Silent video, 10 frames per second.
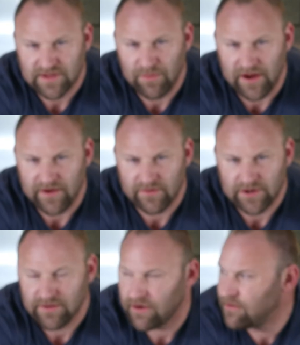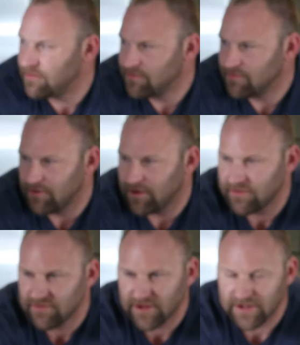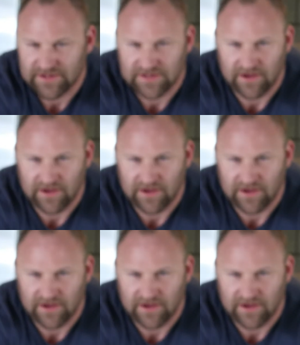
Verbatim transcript: Bye, everybody. Oh, well, I guess